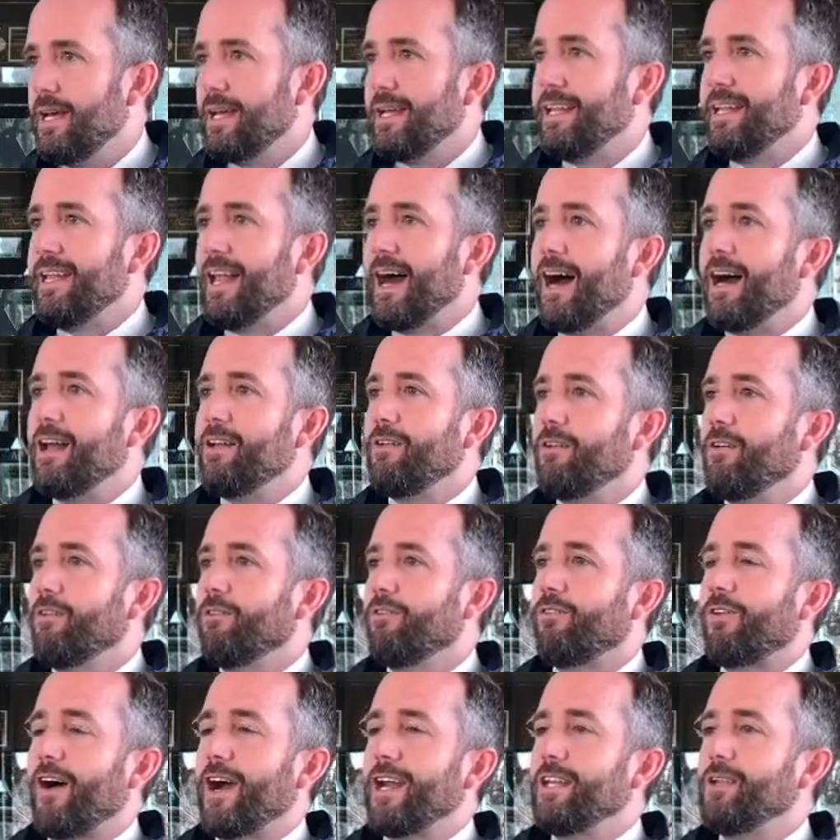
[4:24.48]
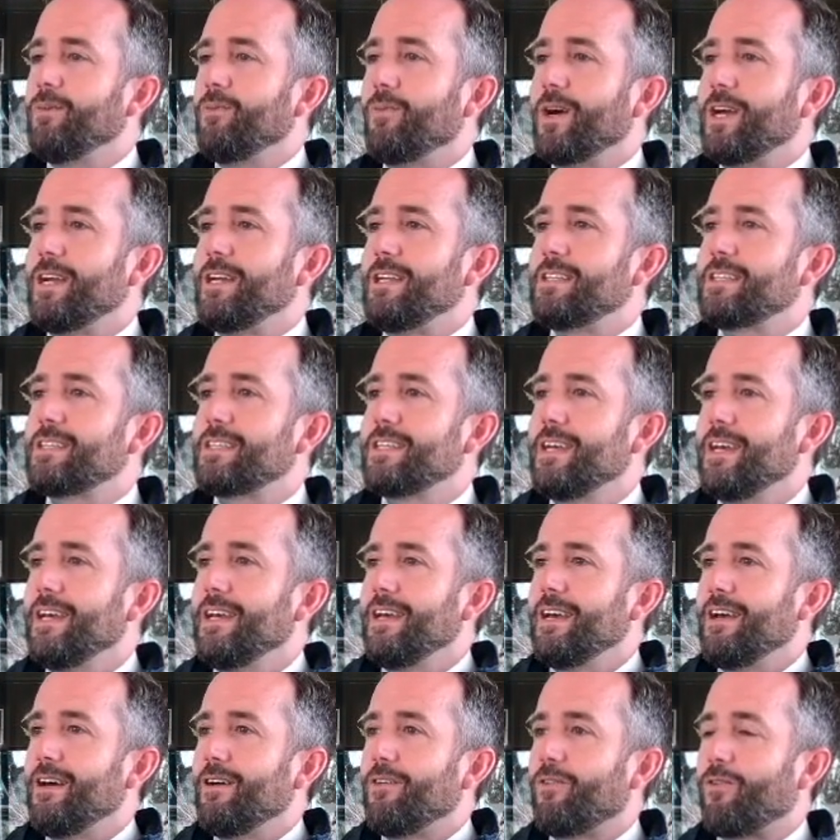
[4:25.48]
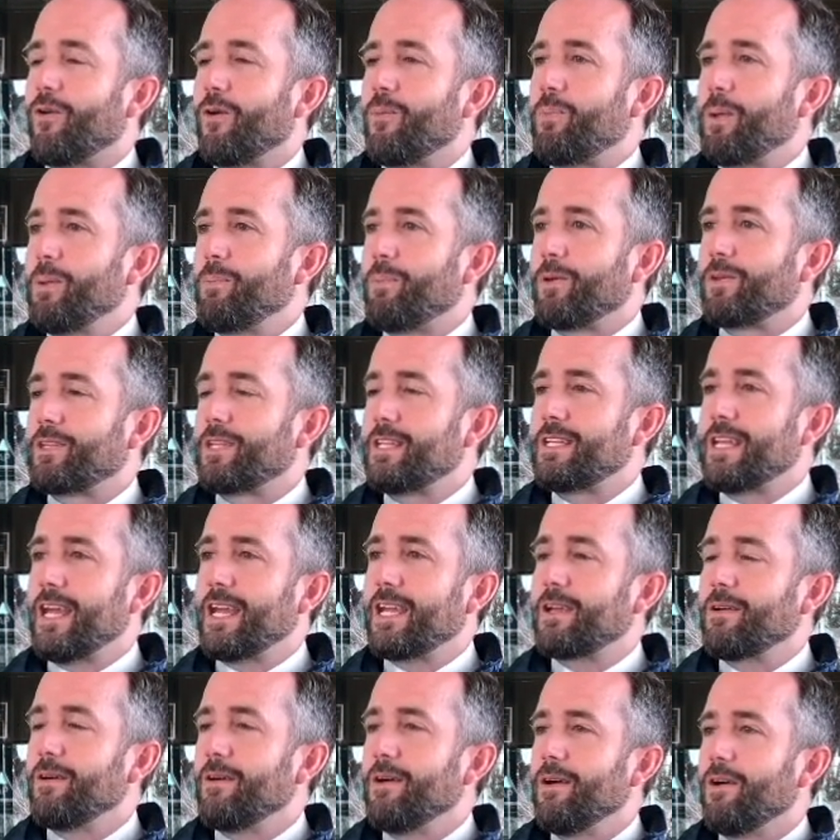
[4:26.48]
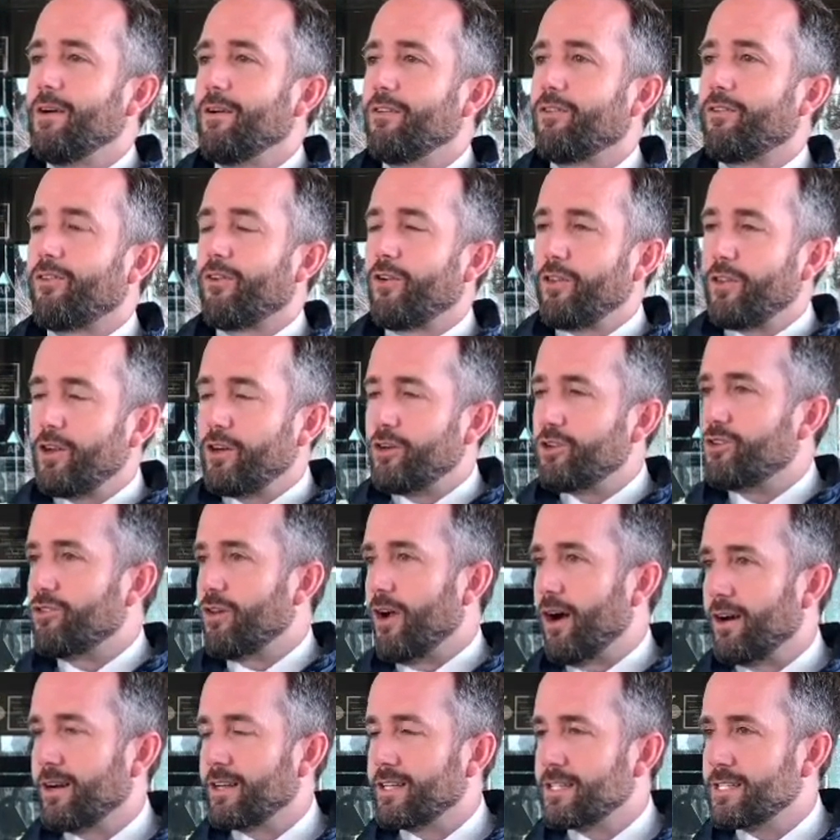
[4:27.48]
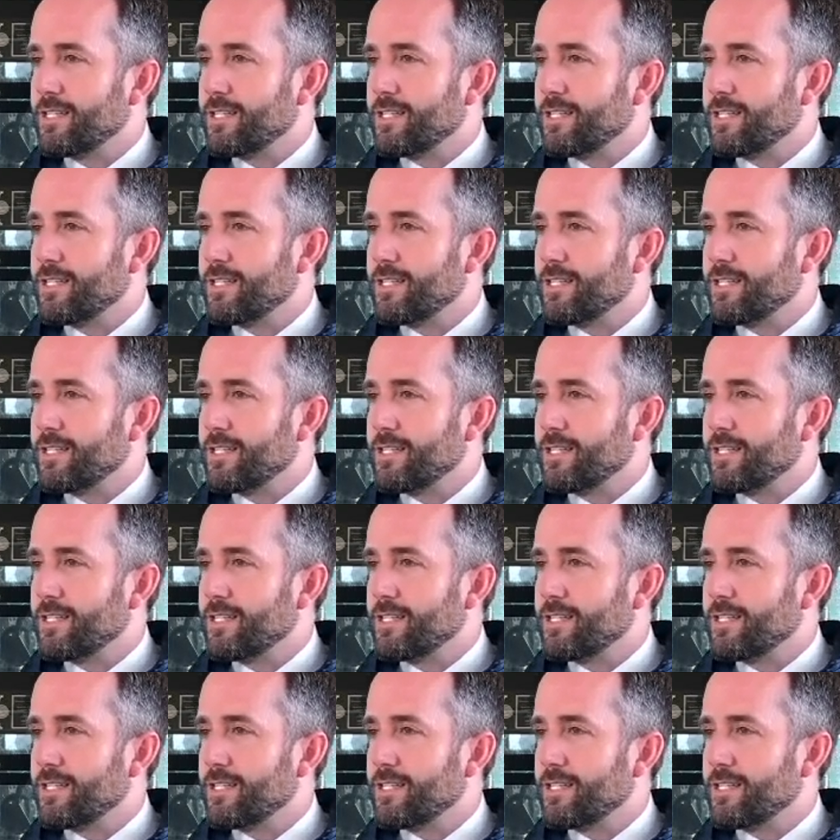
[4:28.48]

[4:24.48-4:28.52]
not finding ways for people to take further drugs.